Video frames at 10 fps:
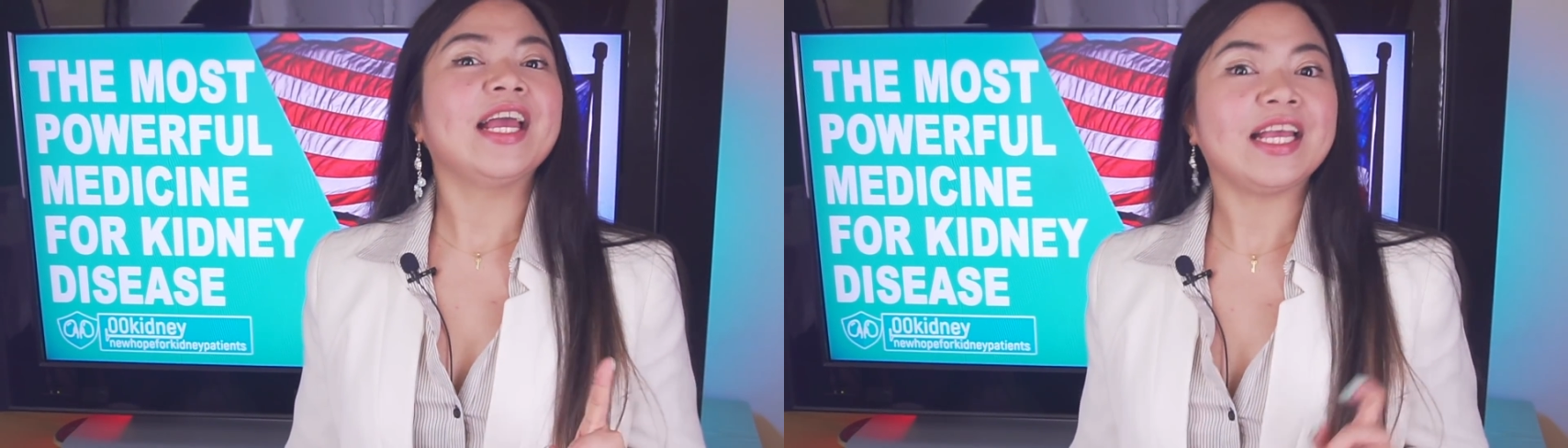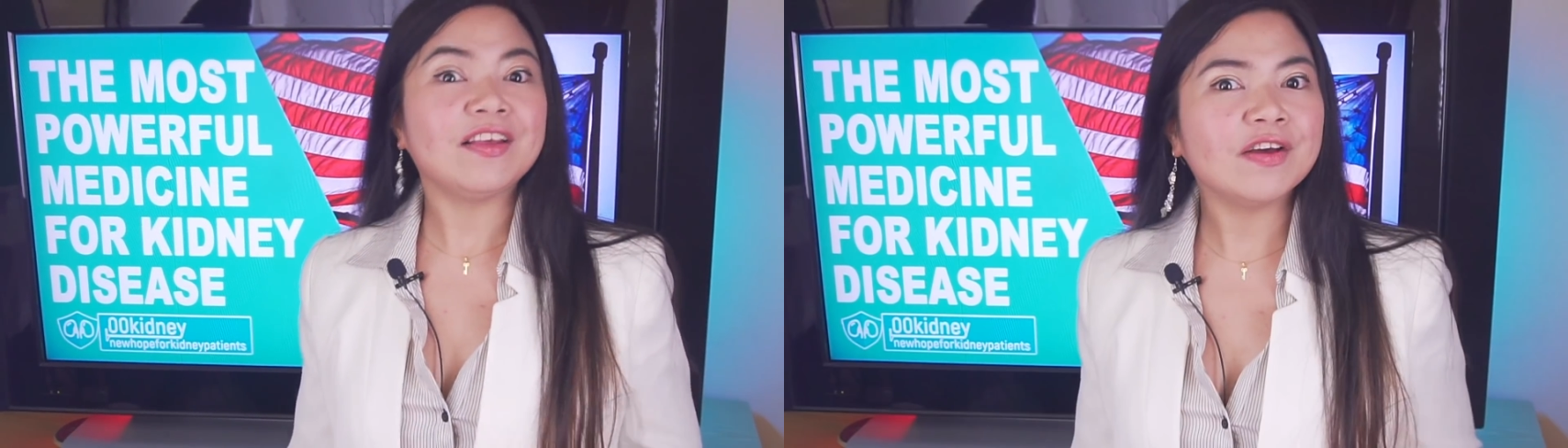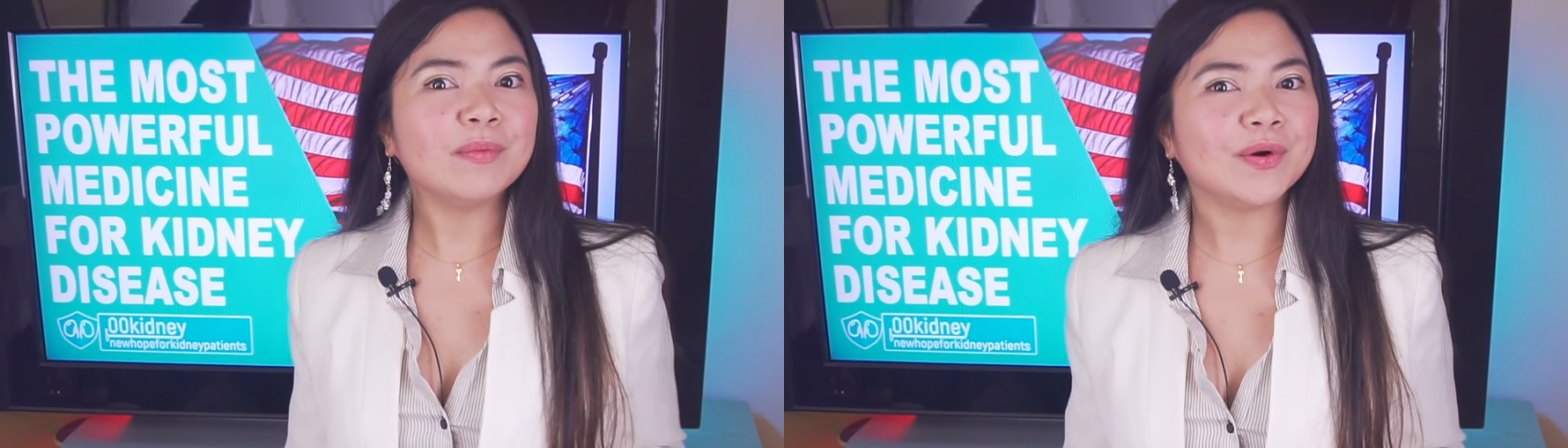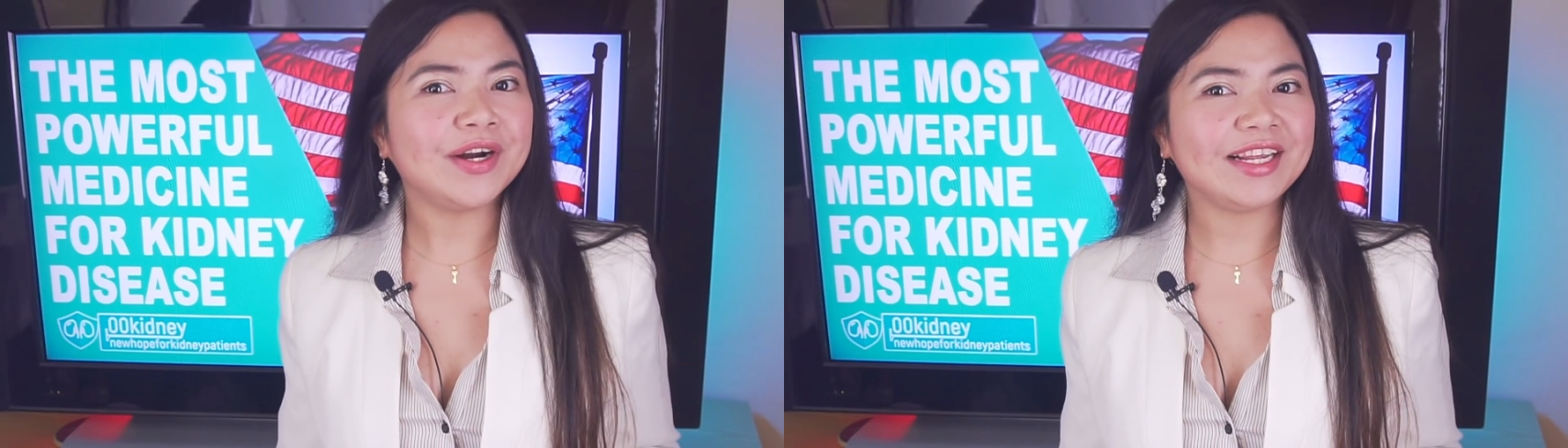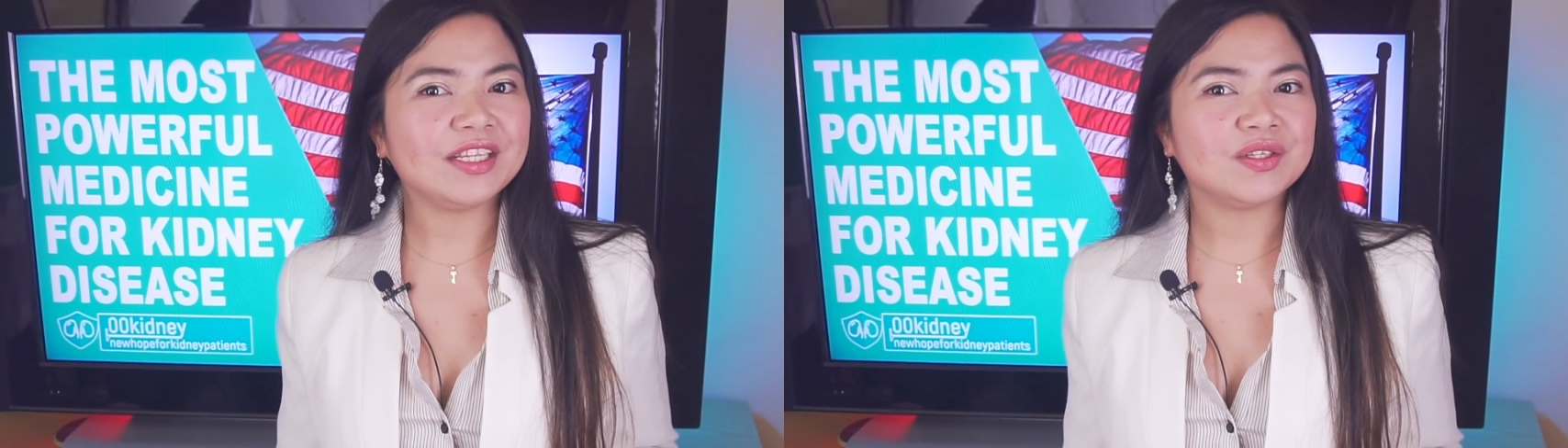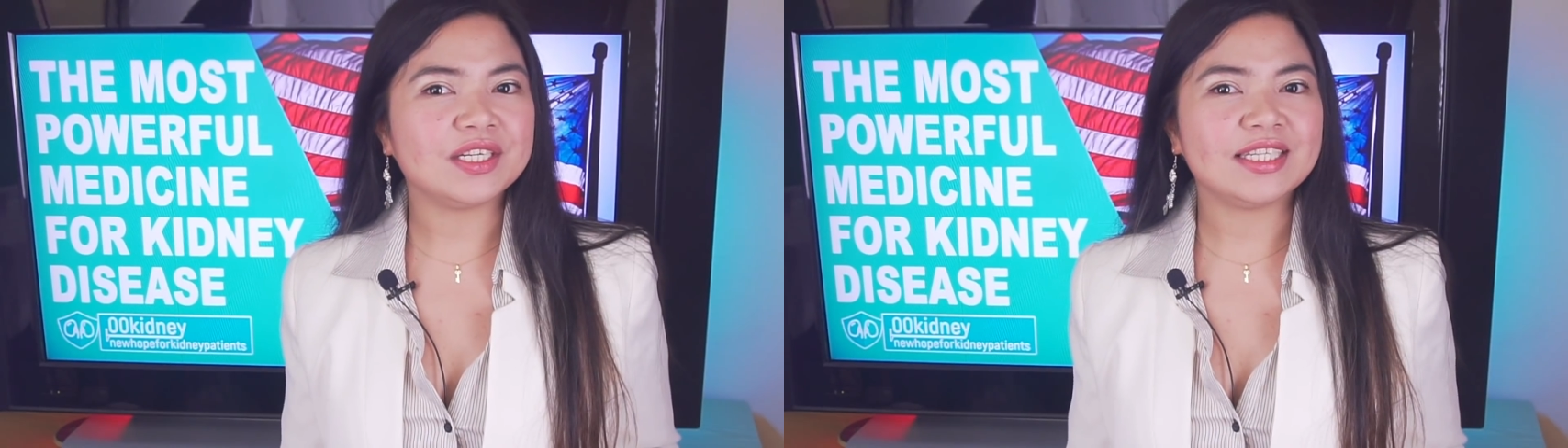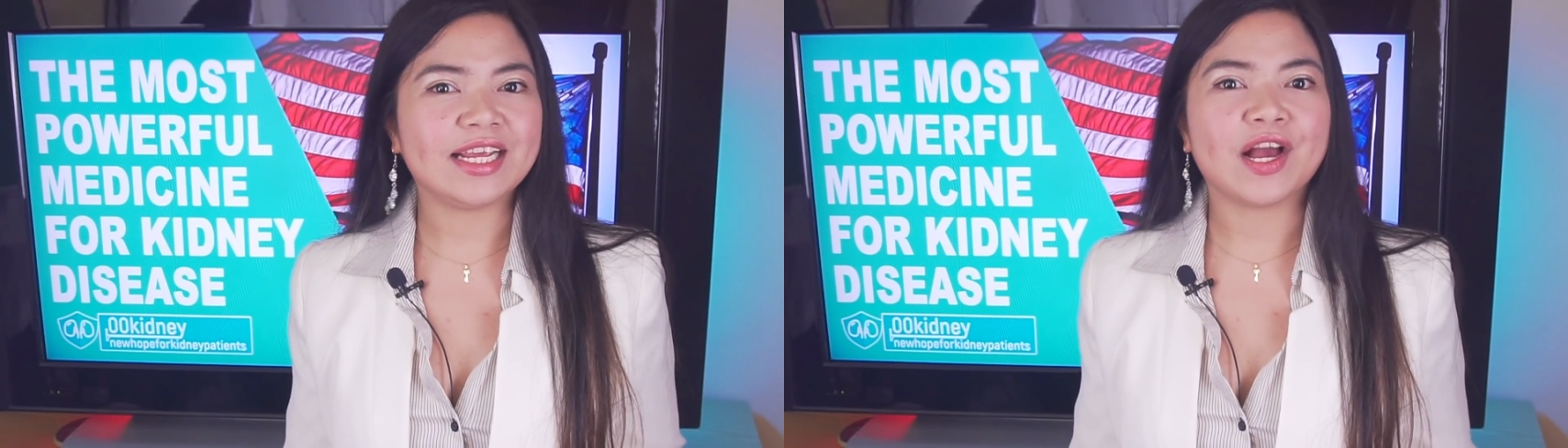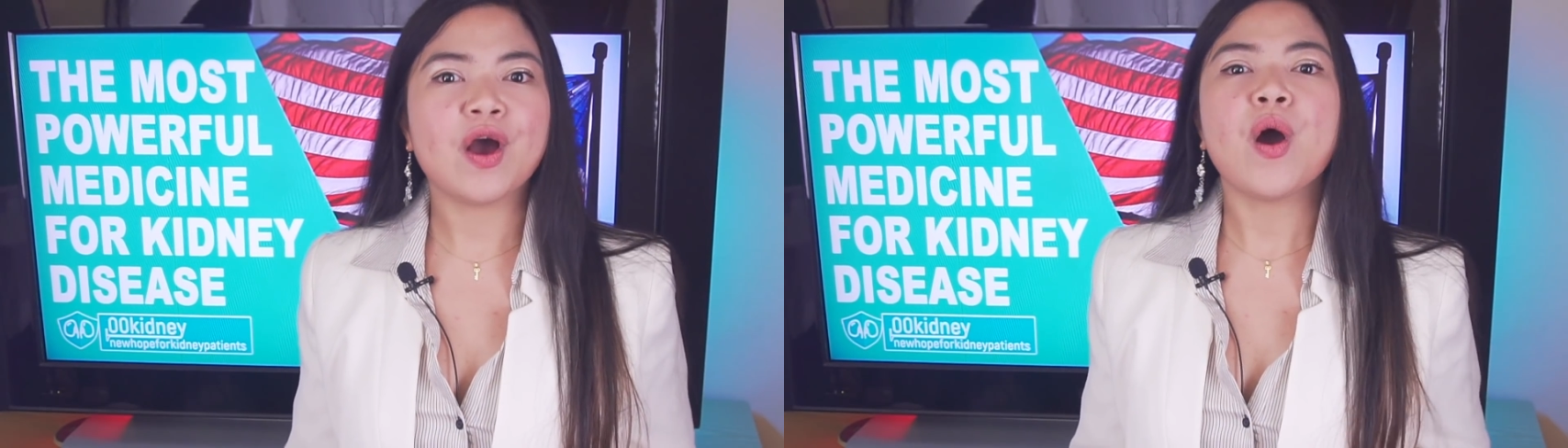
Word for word: Even more interesting,